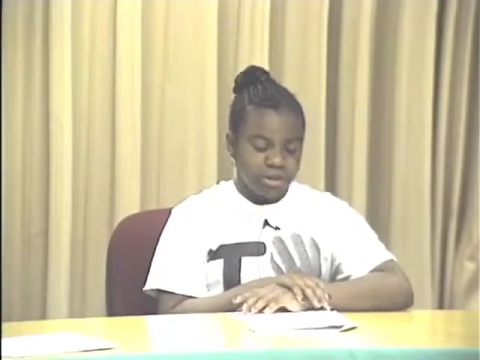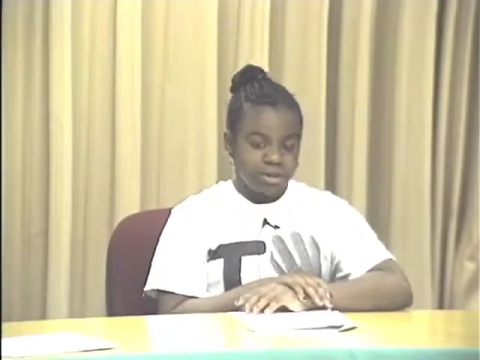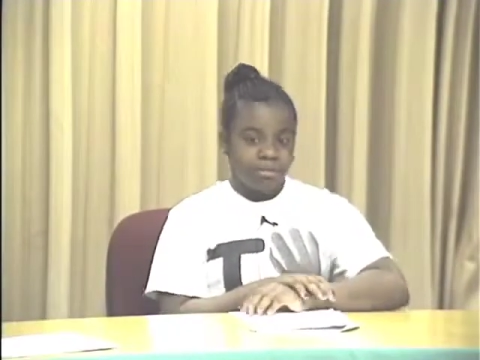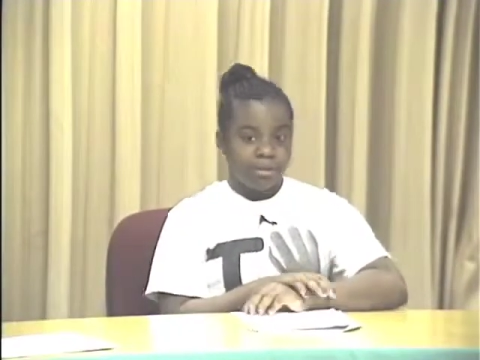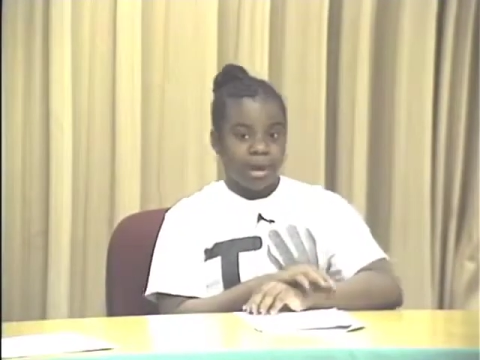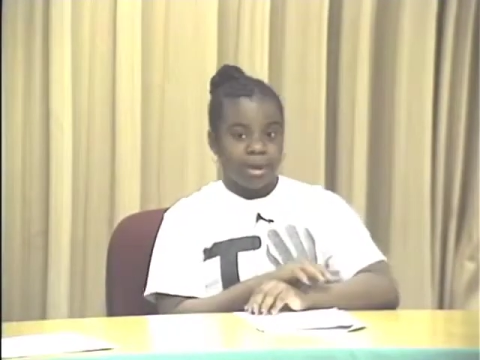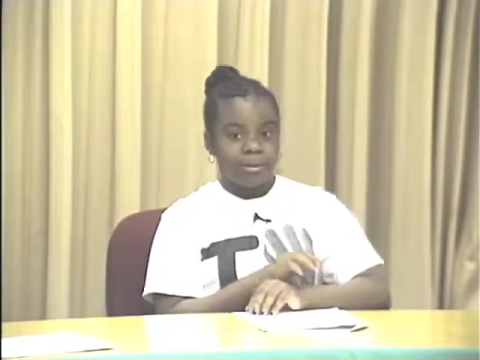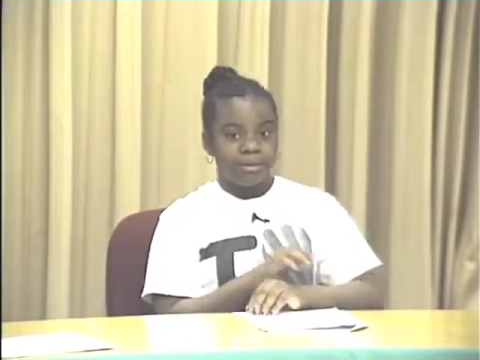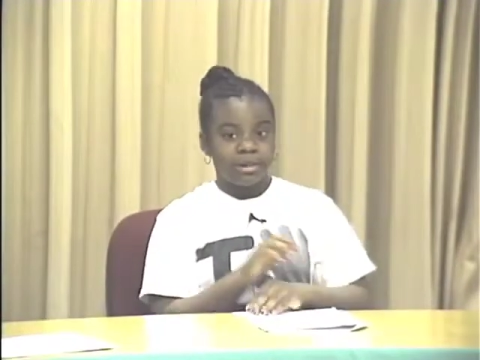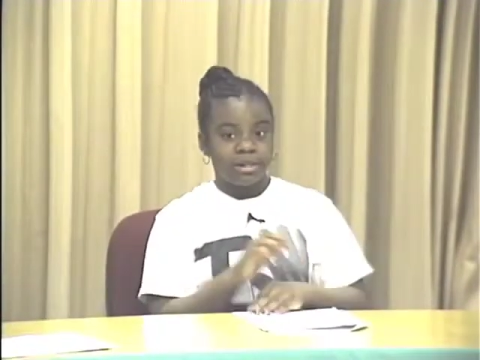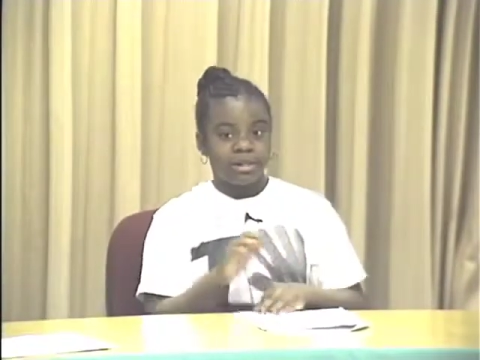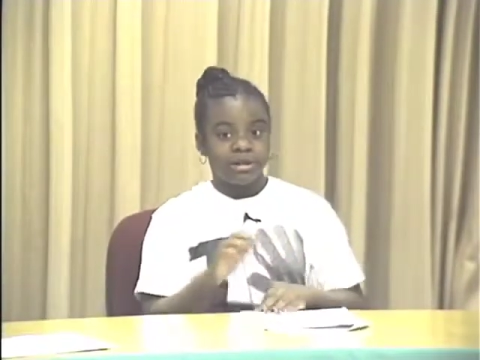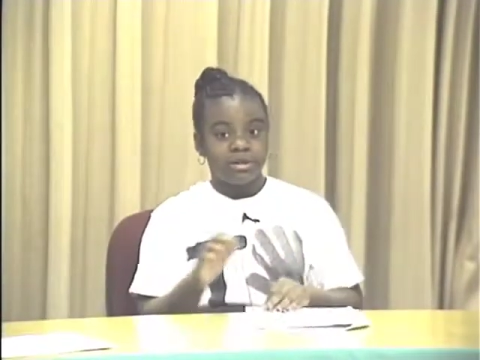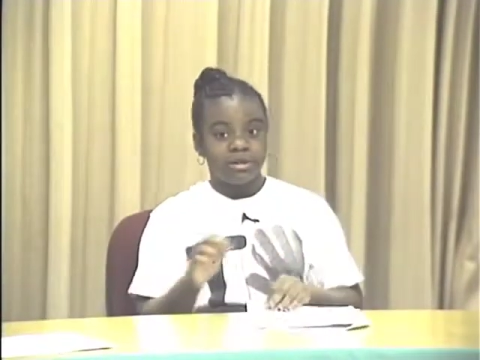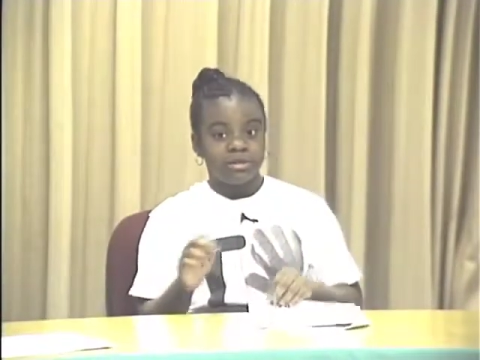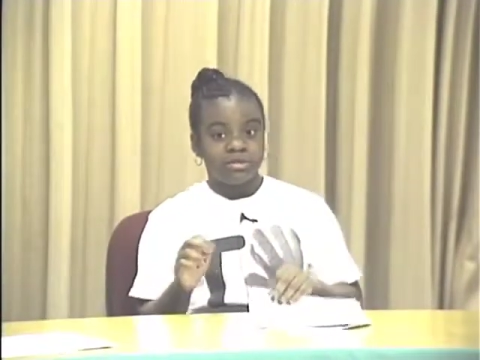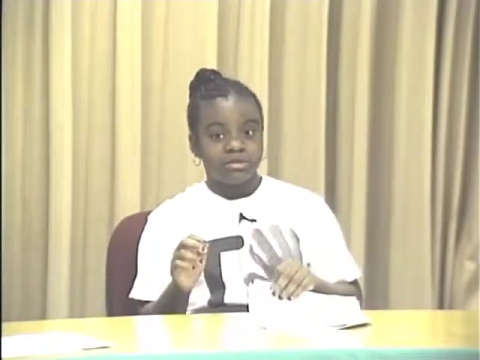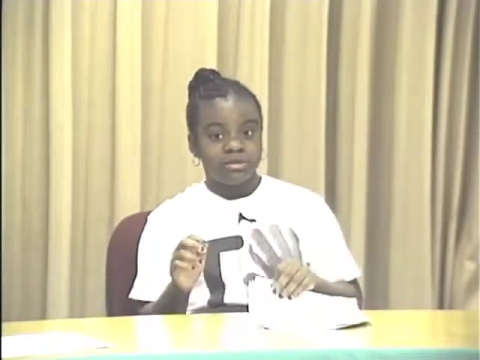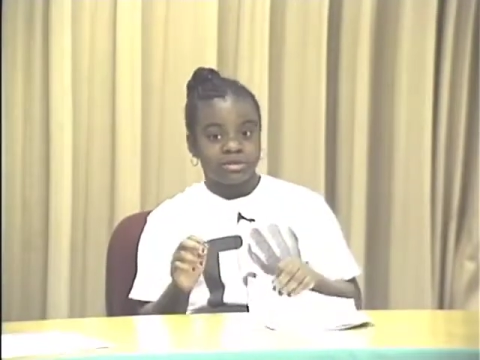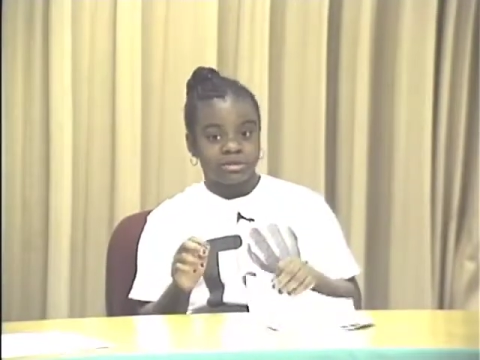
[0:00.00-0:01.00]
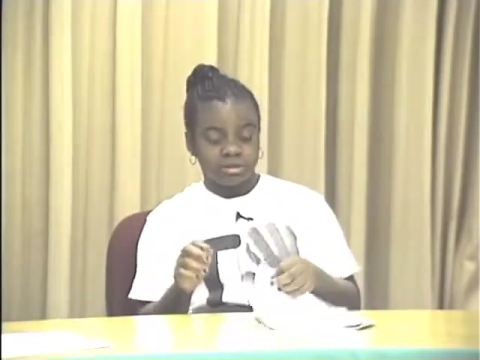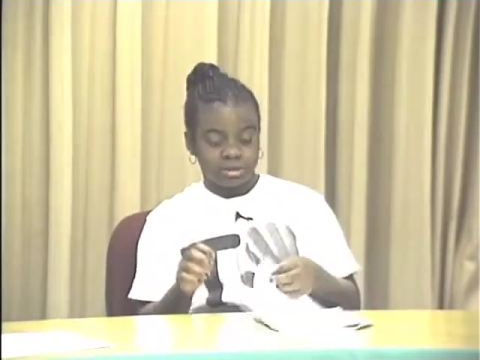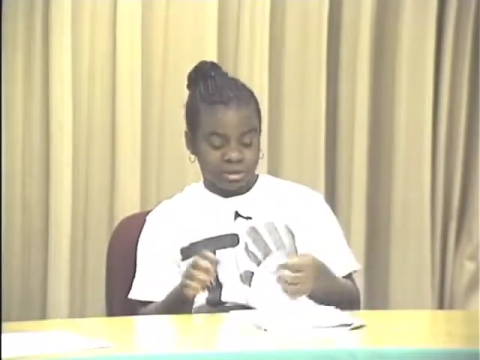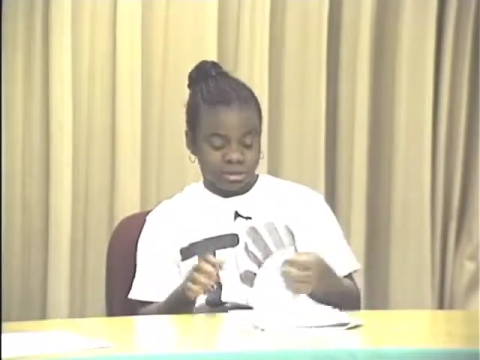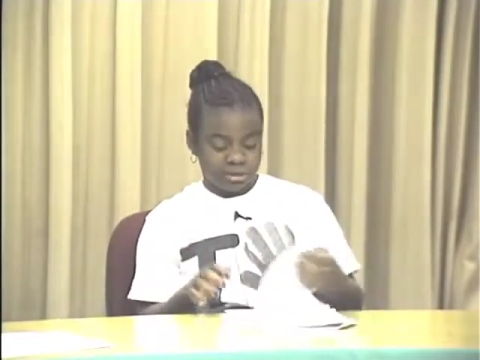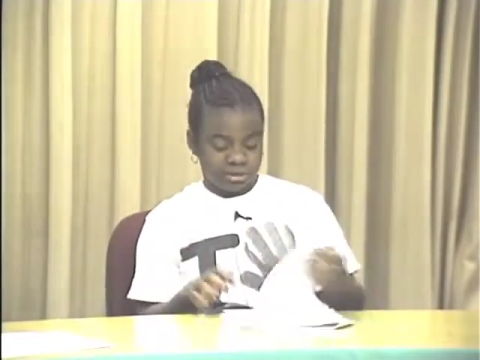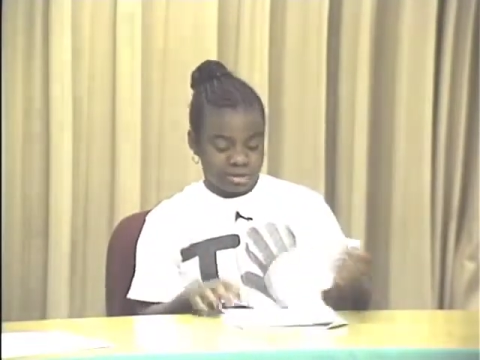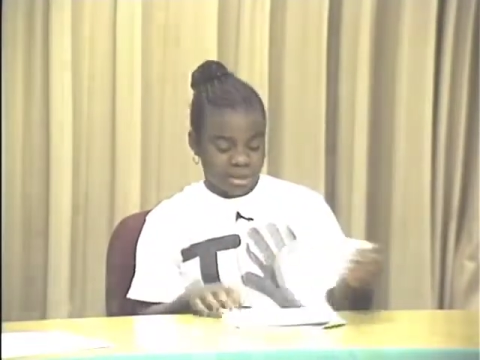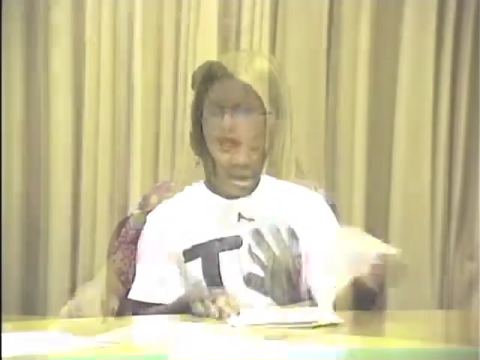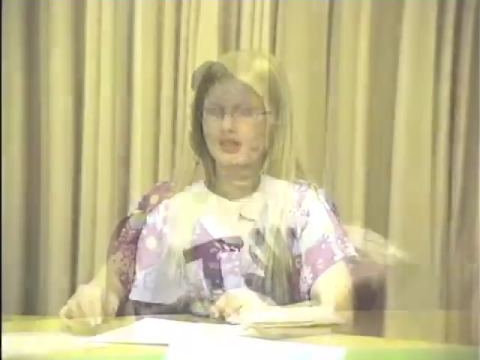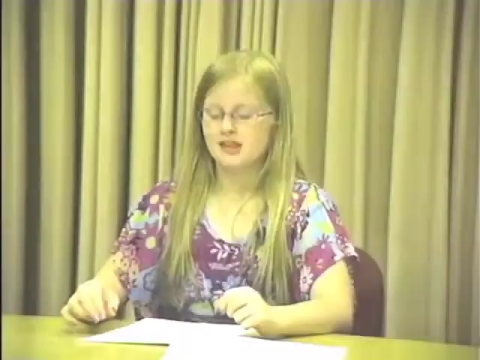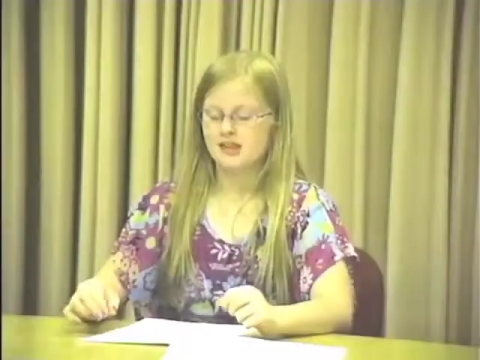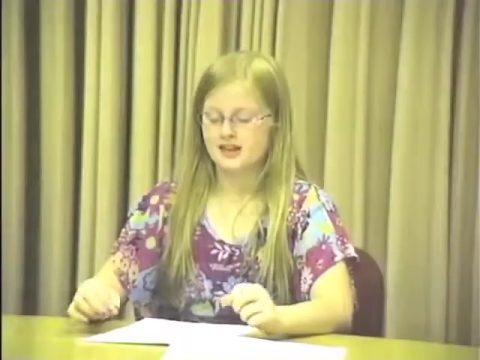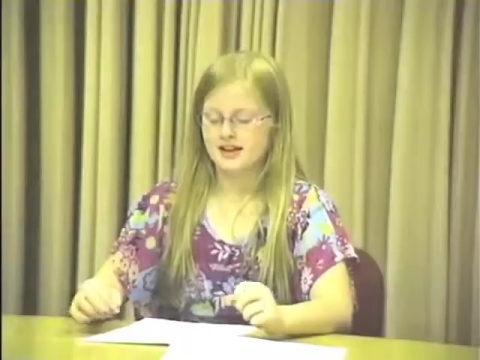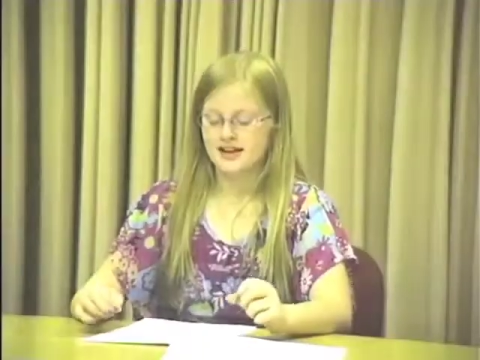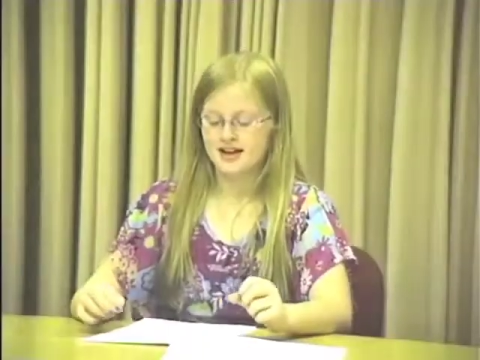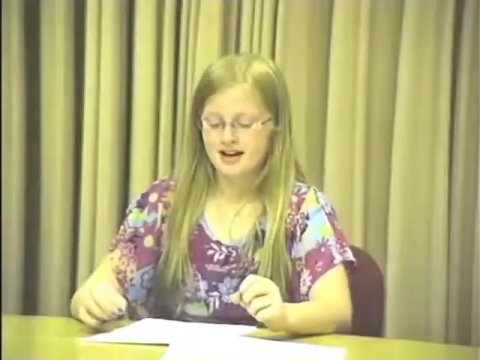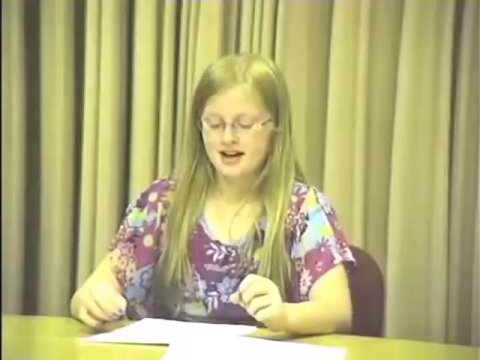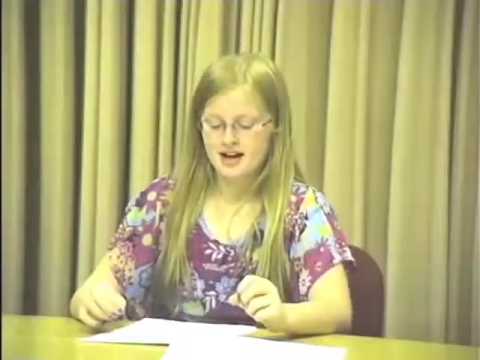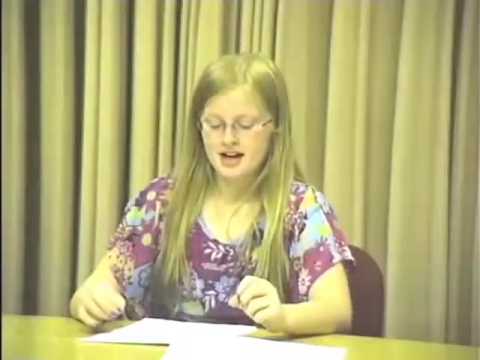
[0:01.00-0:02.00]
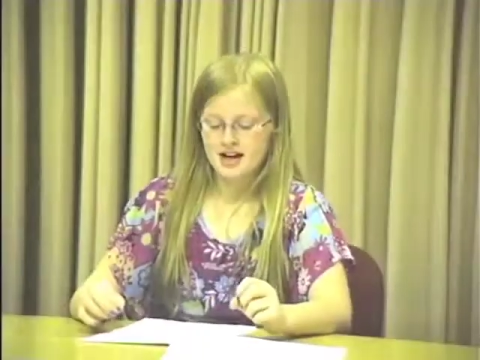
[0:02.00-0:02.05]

the Mapping the News segment.